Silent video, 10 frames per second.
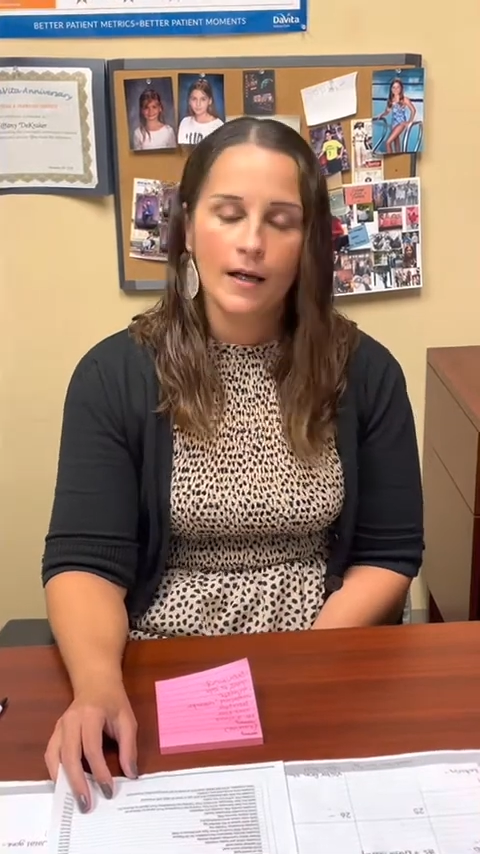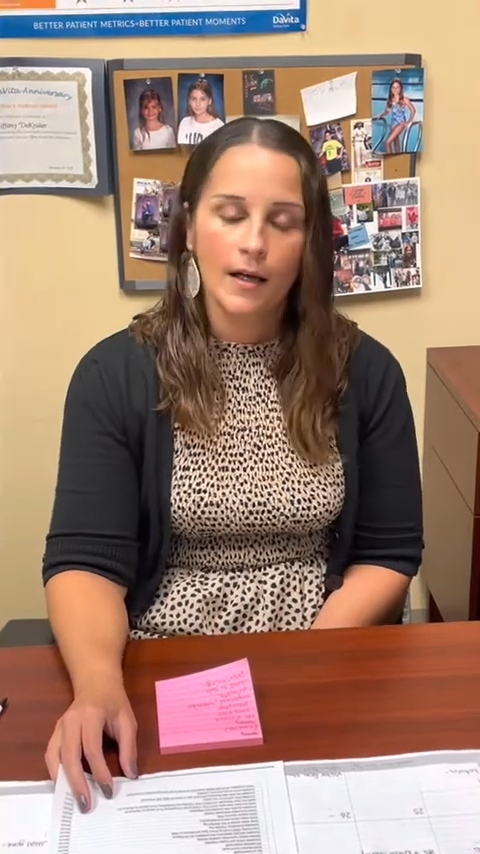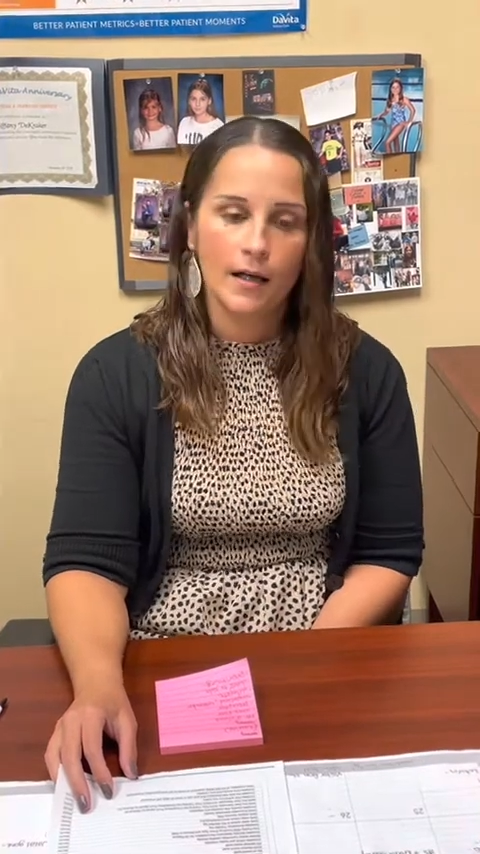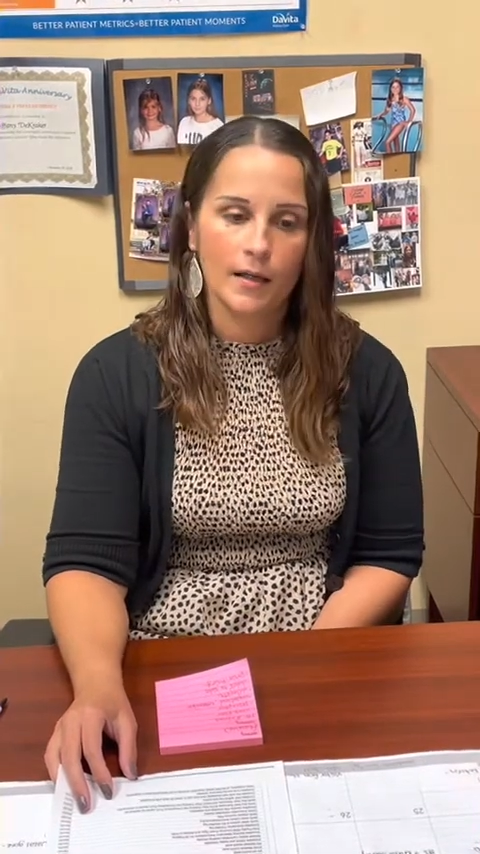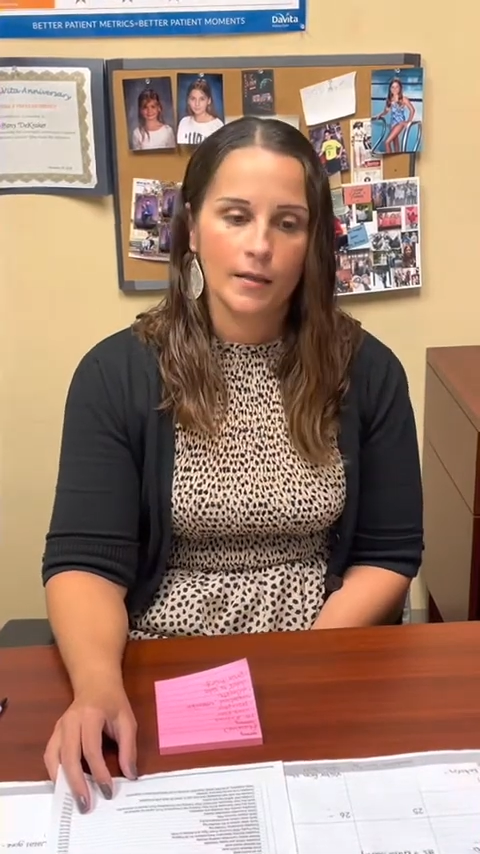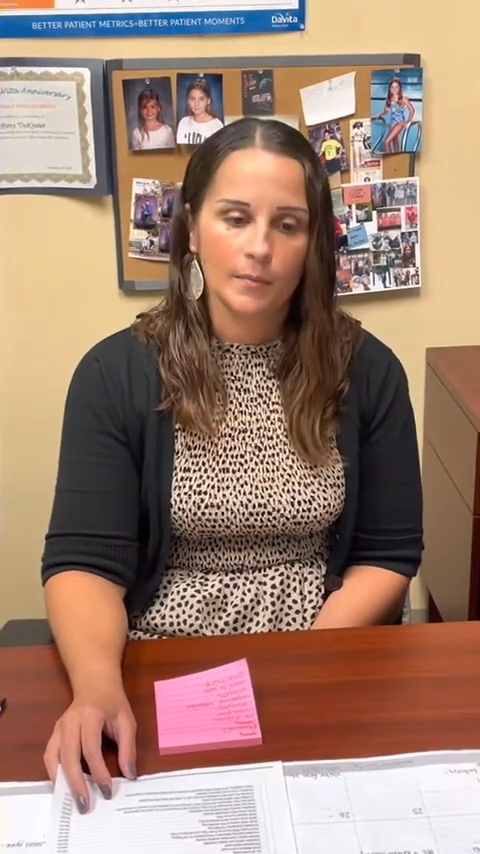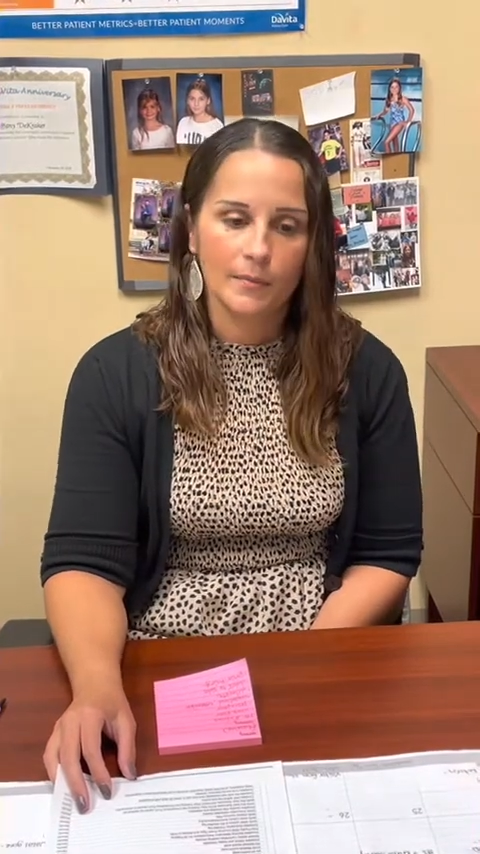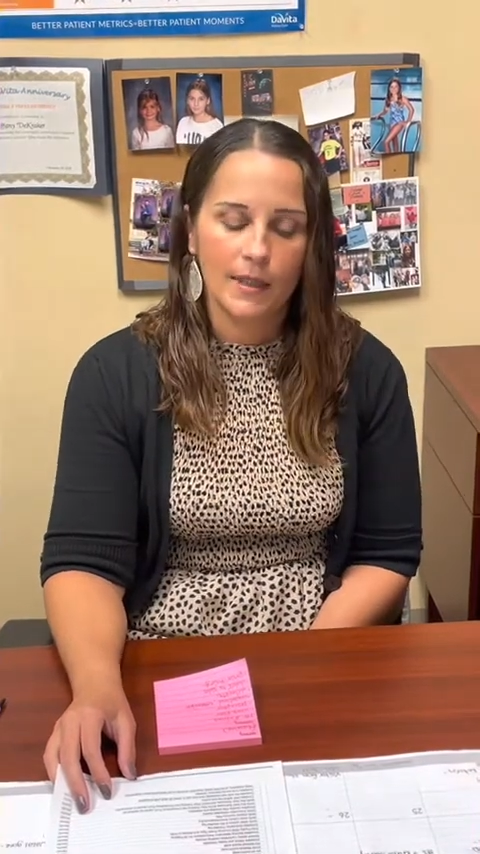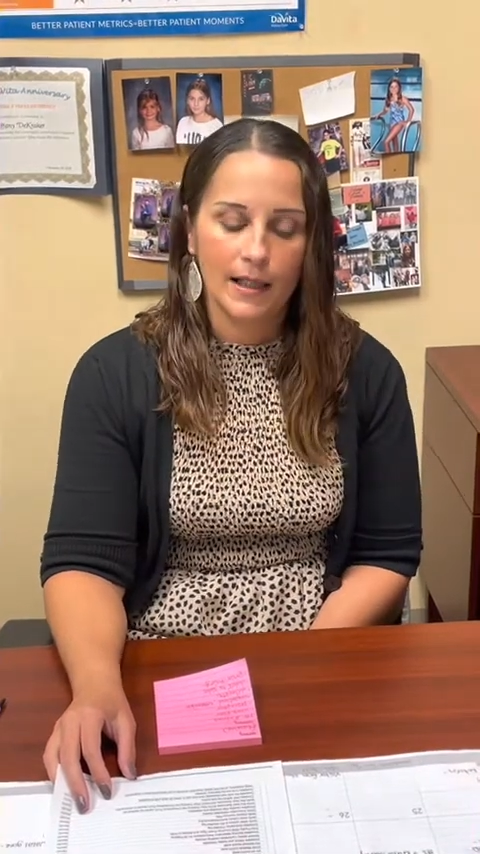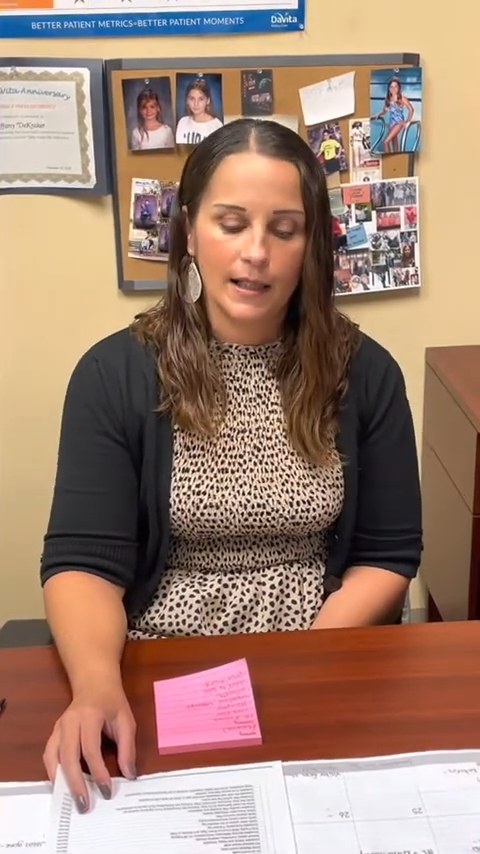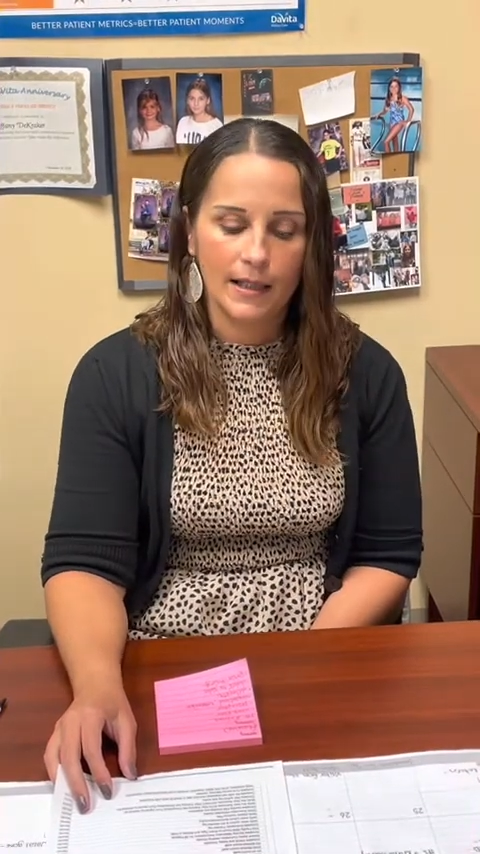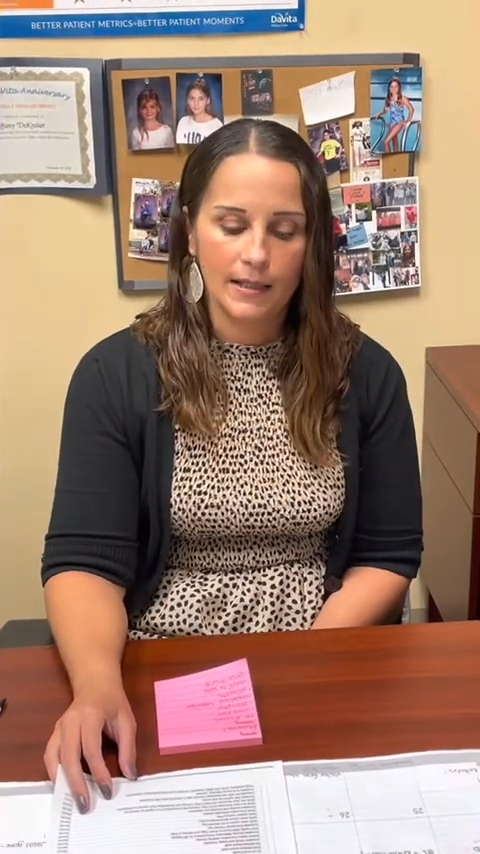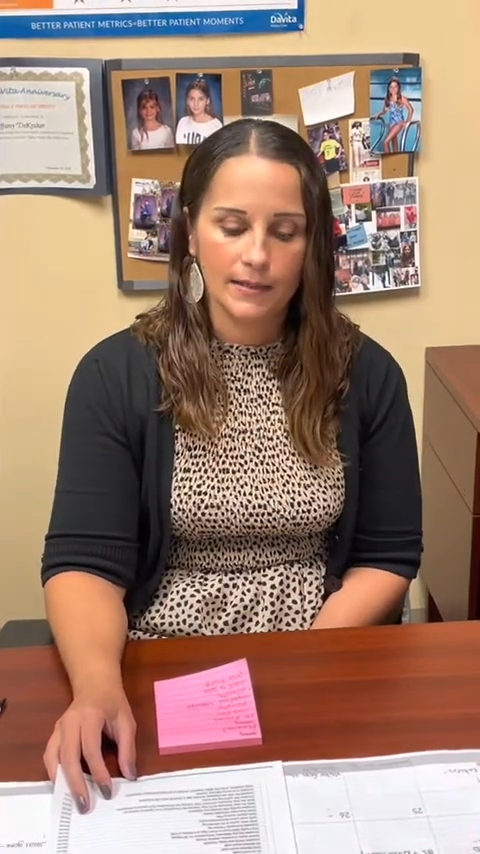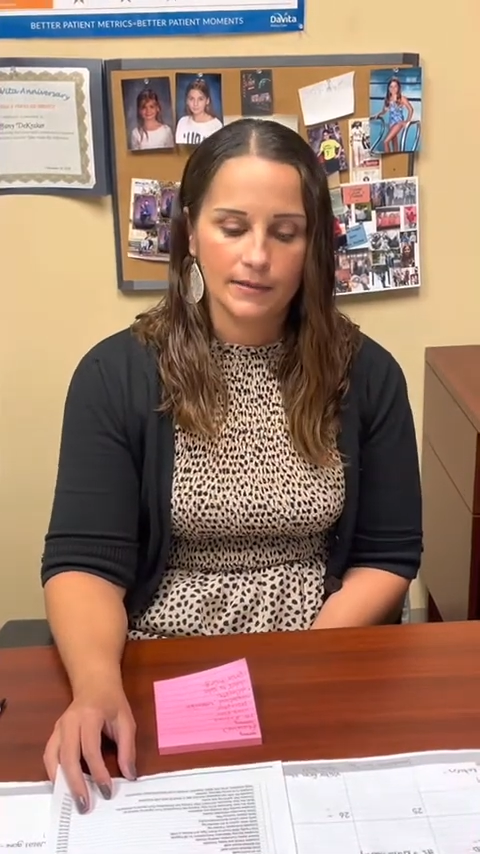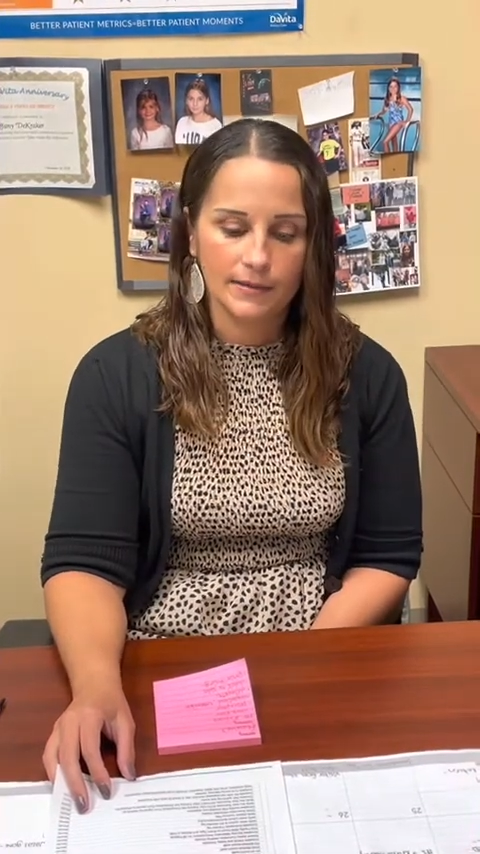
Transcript: I